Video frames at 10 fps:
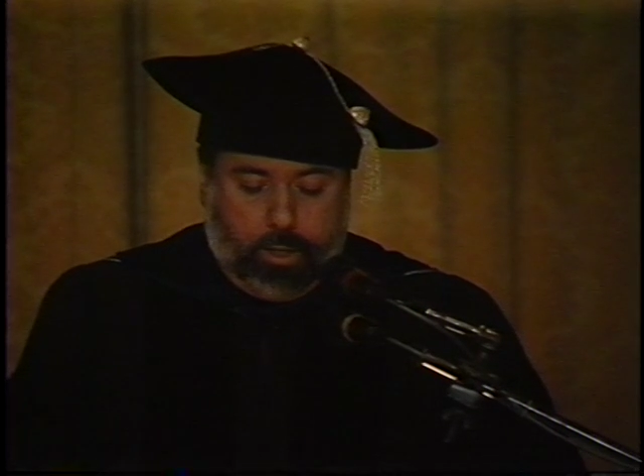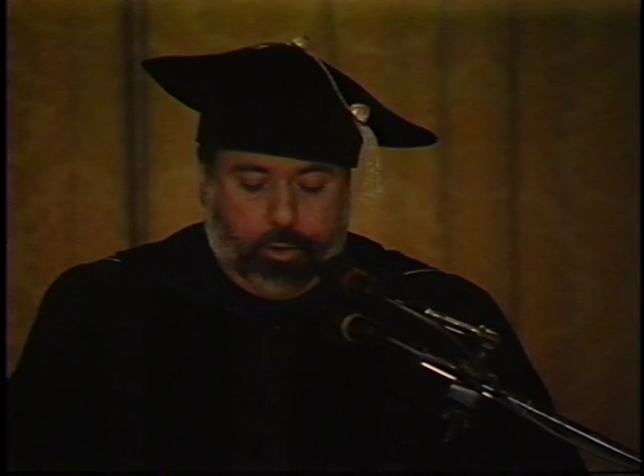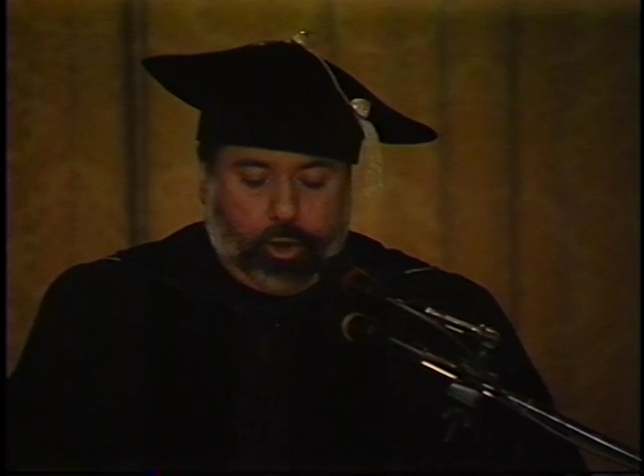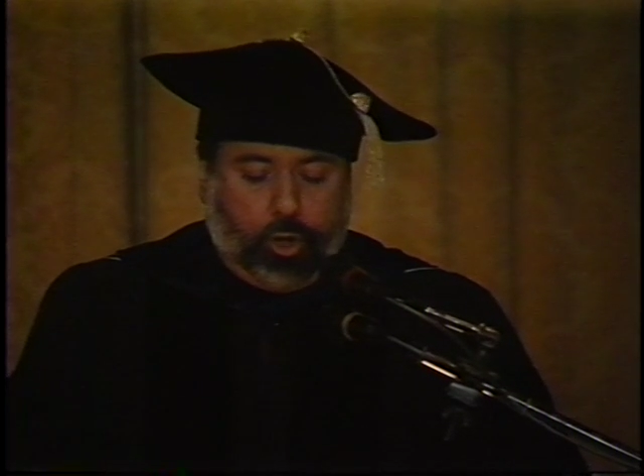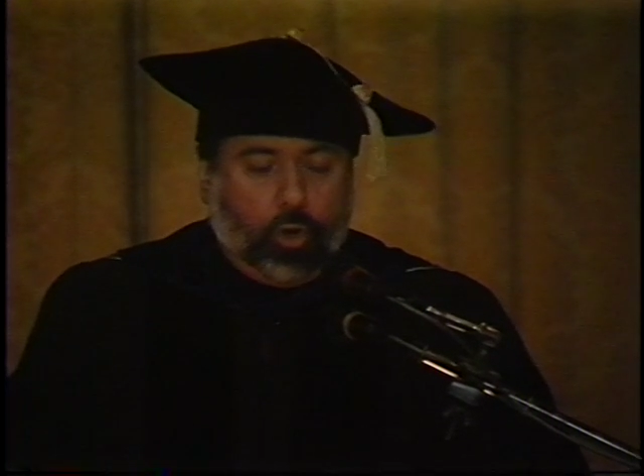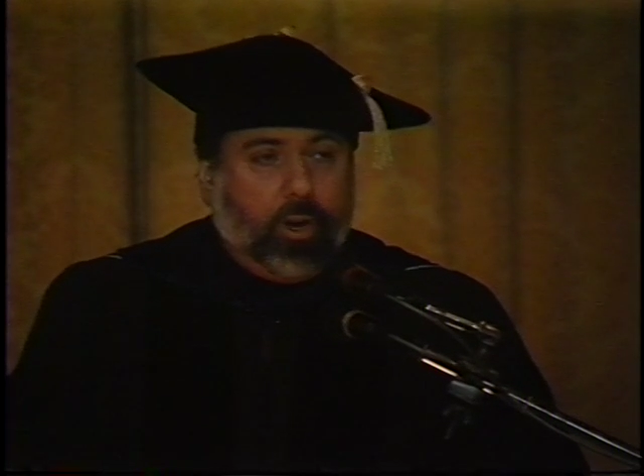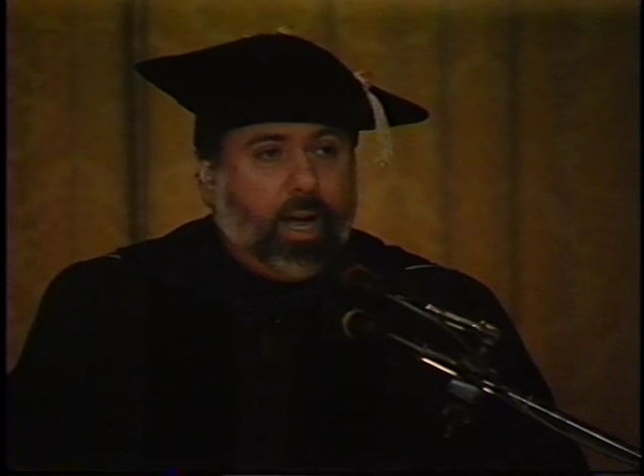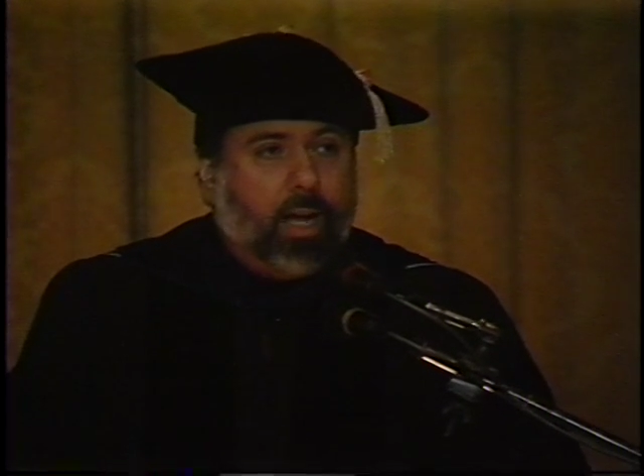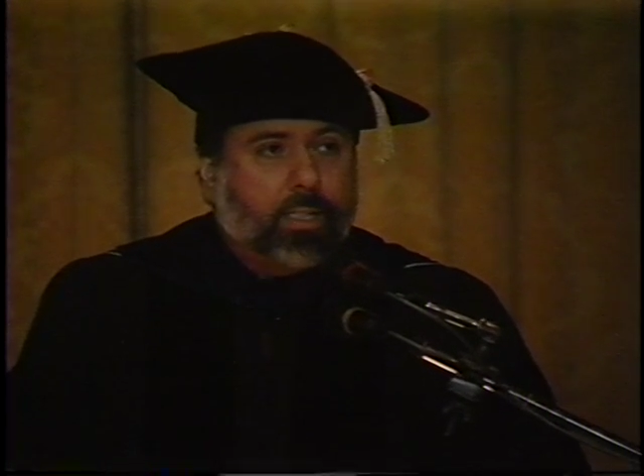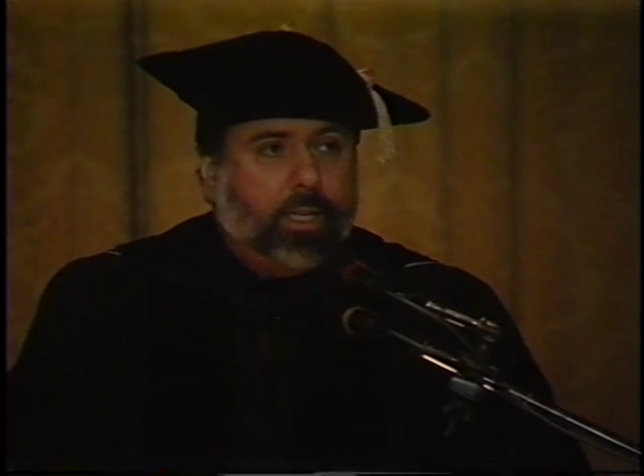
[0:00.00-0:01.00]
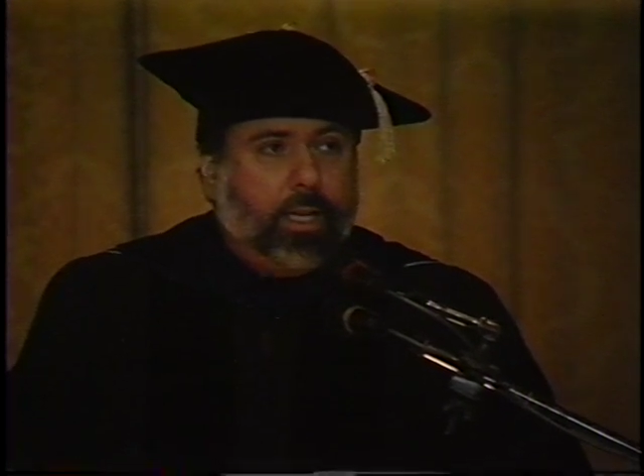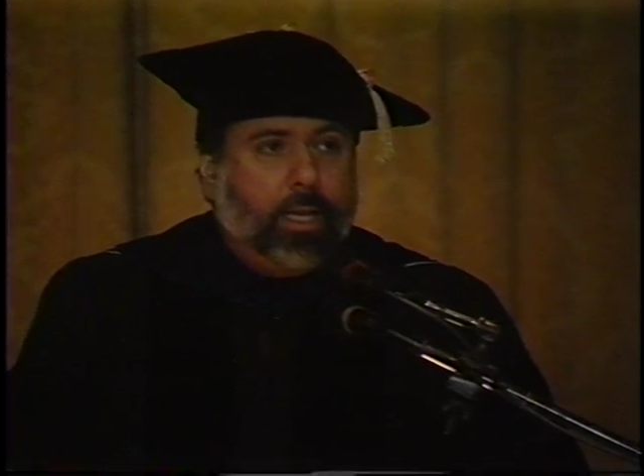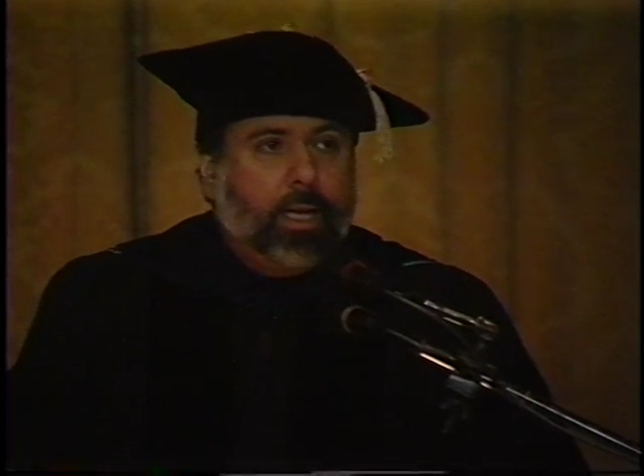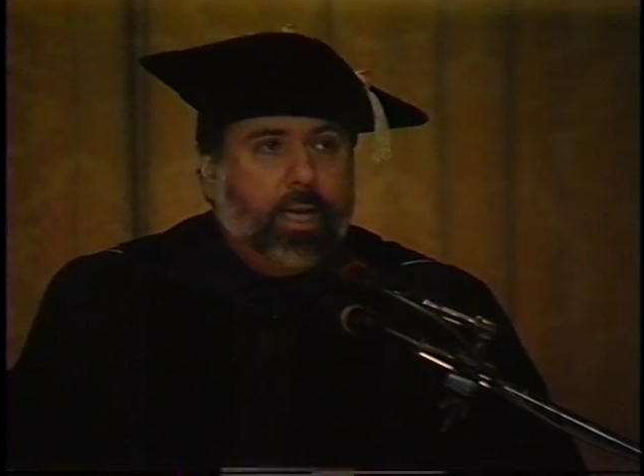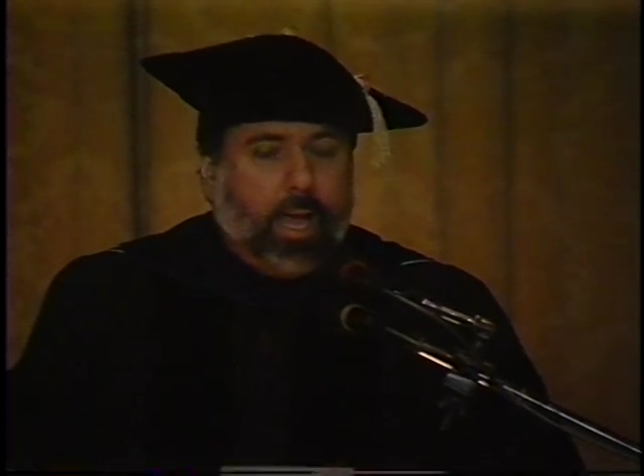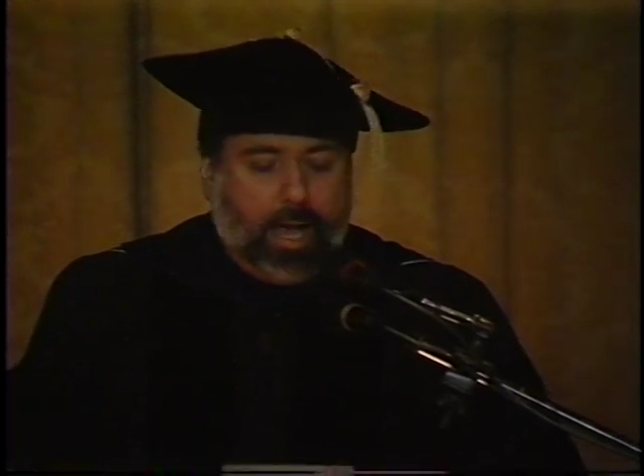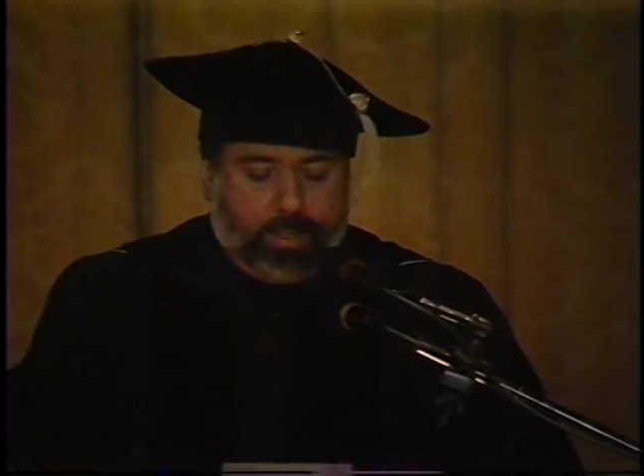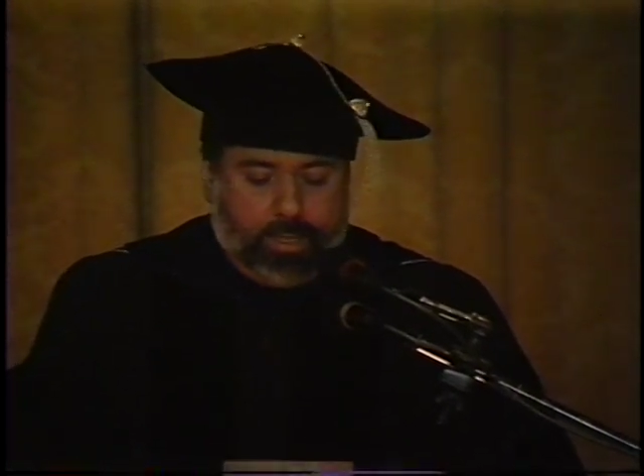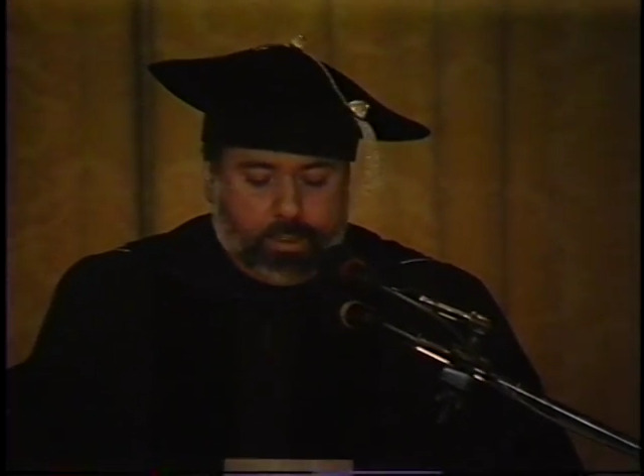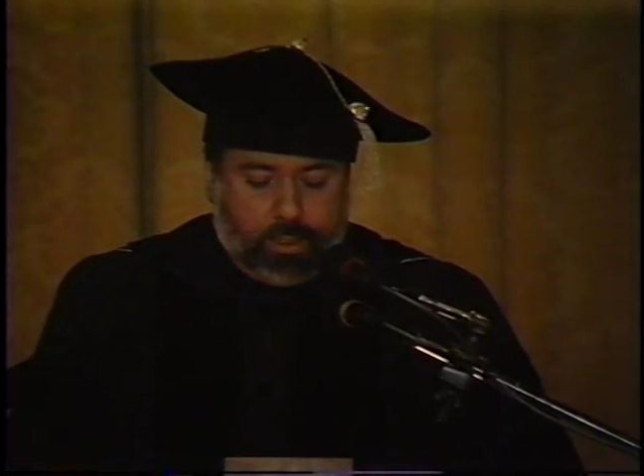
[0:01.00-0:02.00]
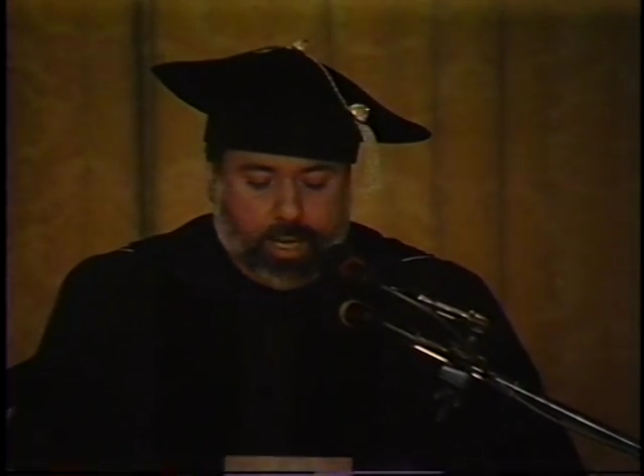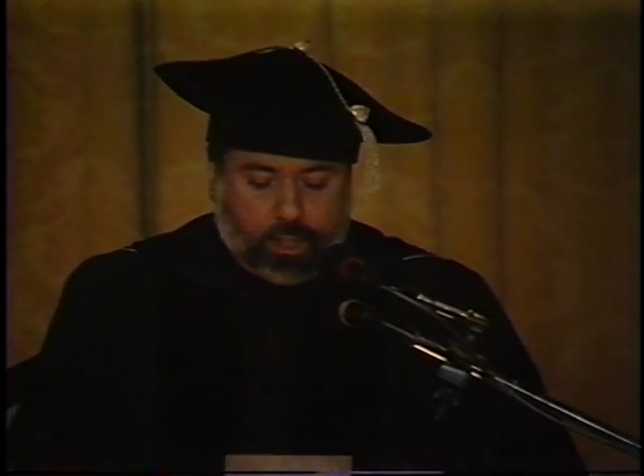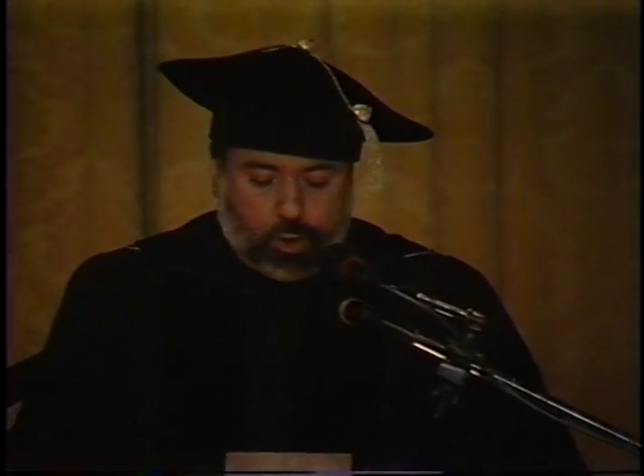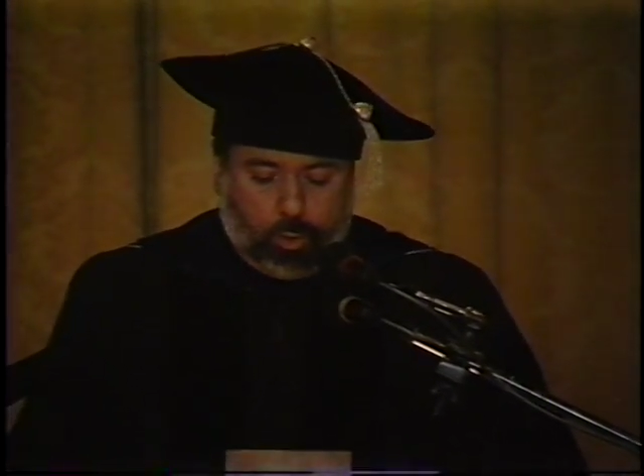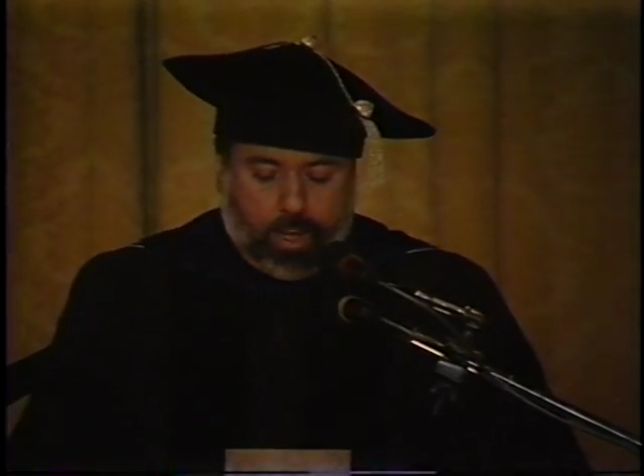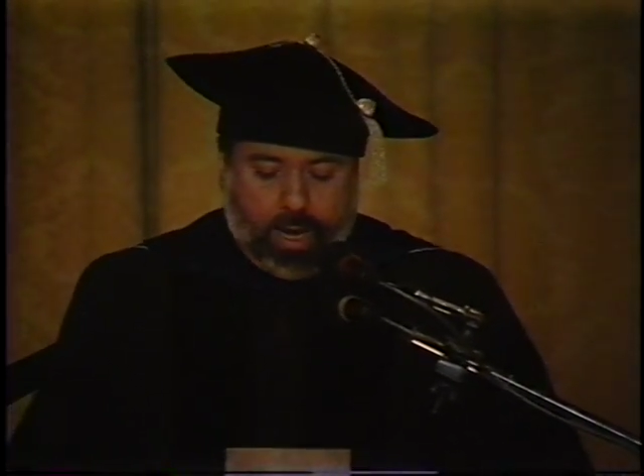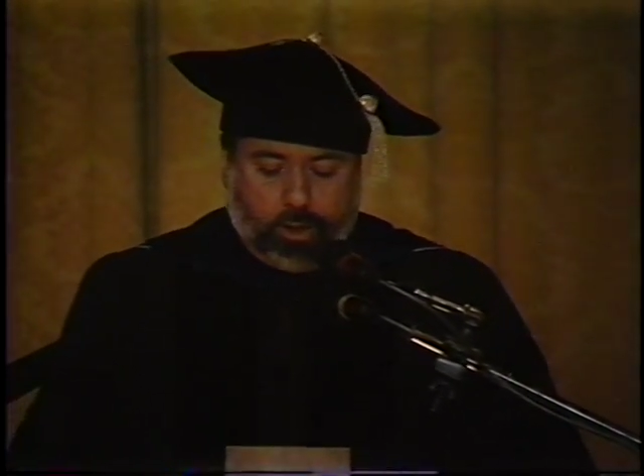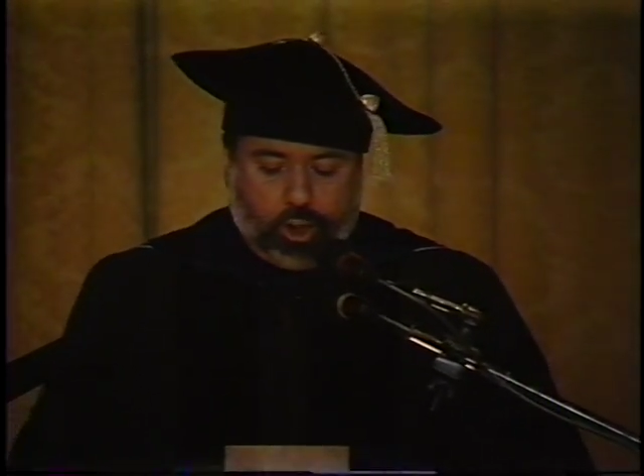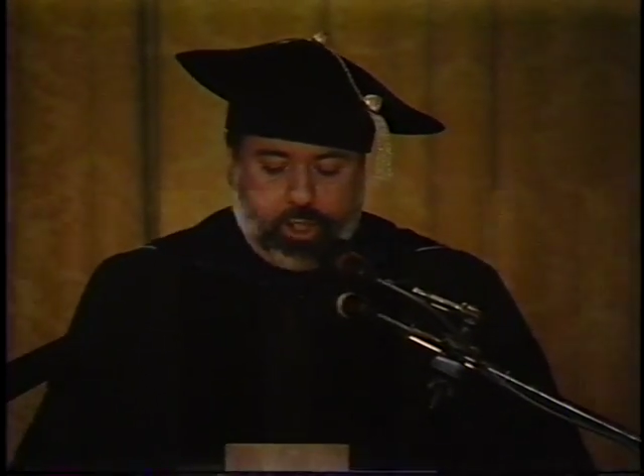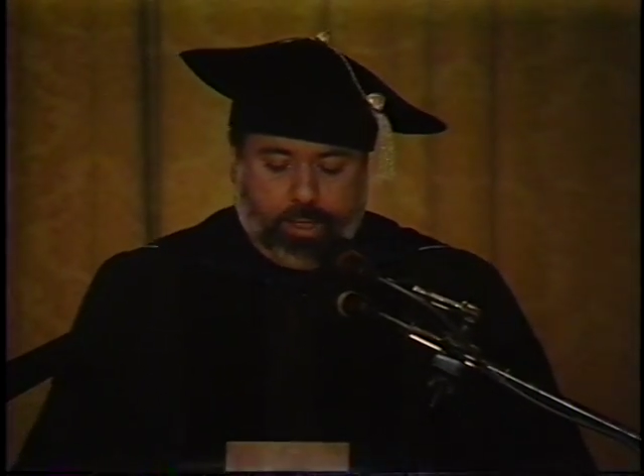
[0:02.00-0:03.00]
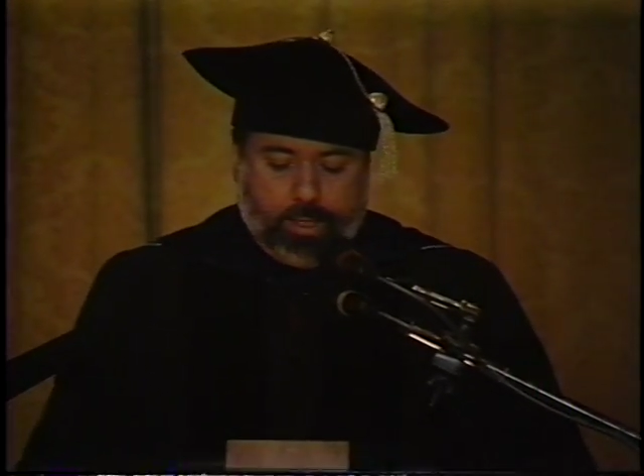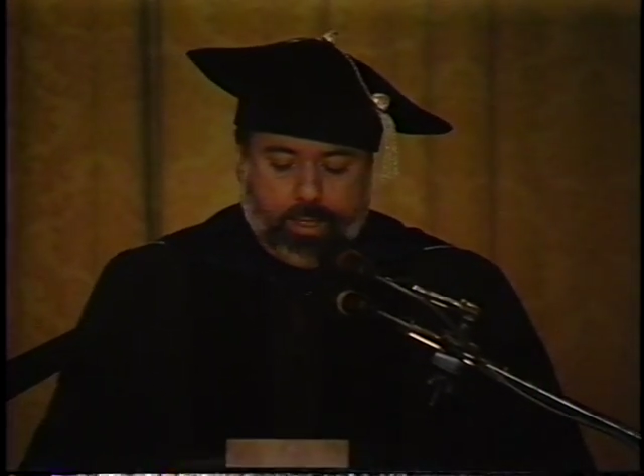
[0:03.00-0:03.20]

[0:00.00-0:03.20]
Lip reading: The curiosity and intellectual energy